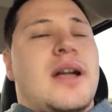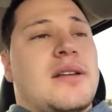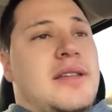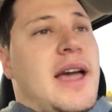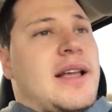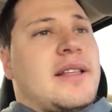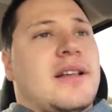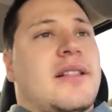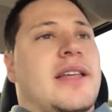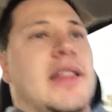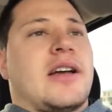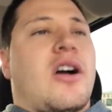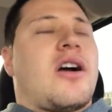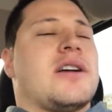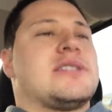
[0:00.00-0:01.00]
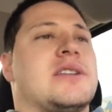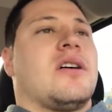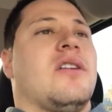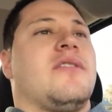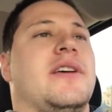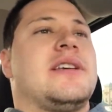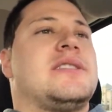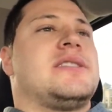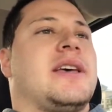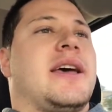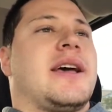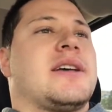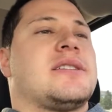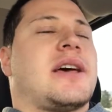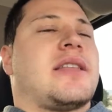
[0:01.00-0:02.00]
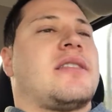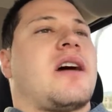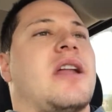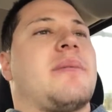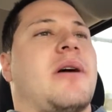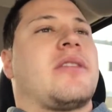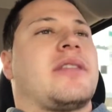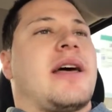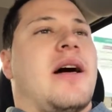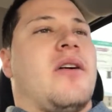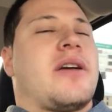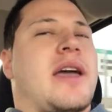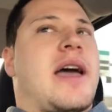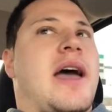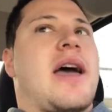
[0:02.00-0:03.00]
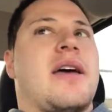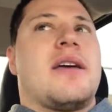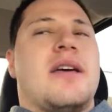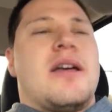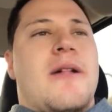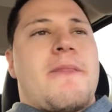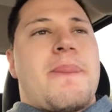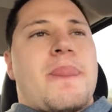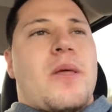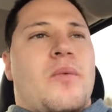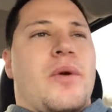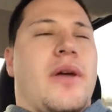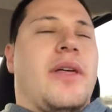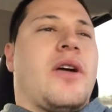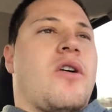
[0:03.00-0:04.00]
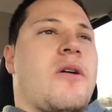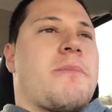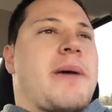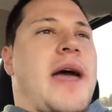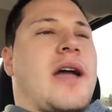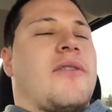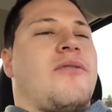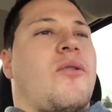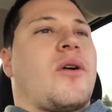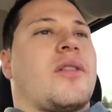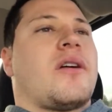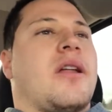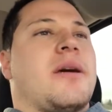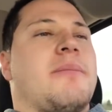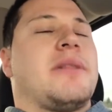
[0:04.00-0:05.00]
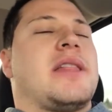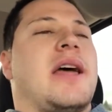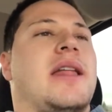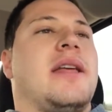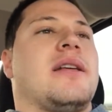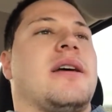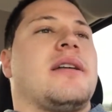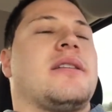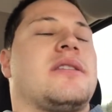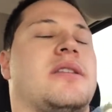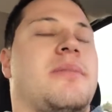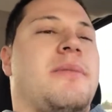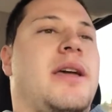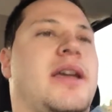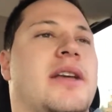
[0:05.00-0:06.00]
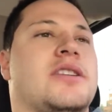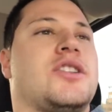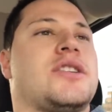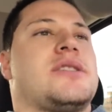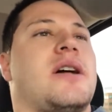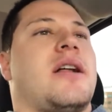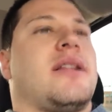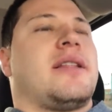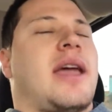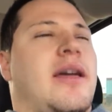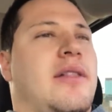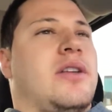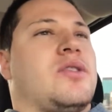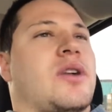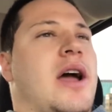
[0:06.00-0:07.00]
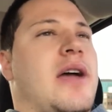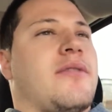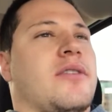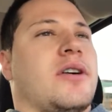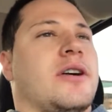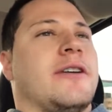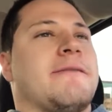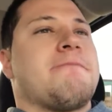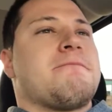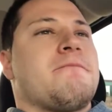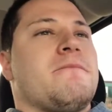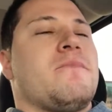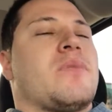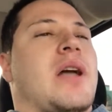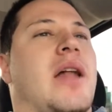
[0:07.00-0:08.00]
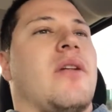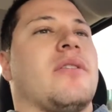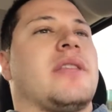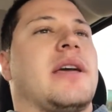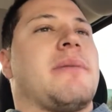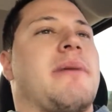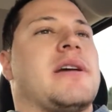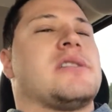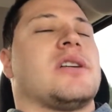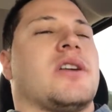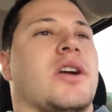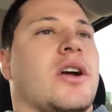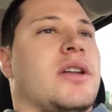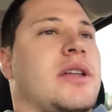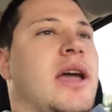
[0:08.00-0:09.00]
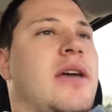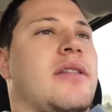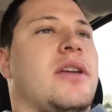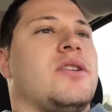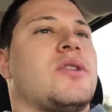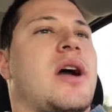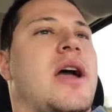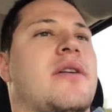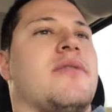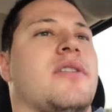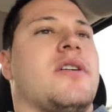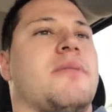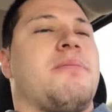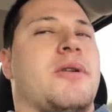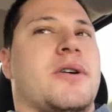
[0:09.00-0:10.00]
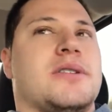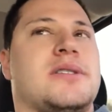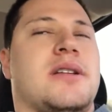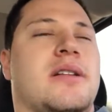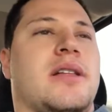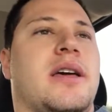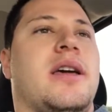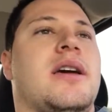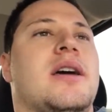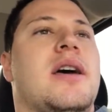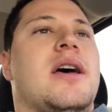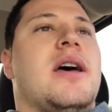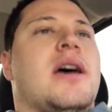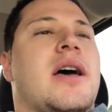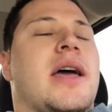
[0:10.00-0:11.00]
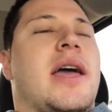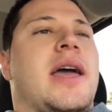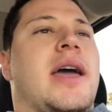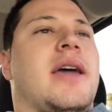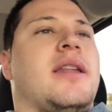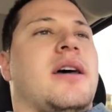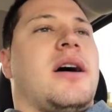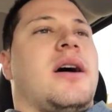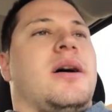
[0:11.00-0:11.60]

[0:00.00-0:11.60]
technically the car is still a V6. I thought about the Hellcat, really going back and forth on it, but then to me it's just not a daily driver. I don't think it makes a good daily driver personally. And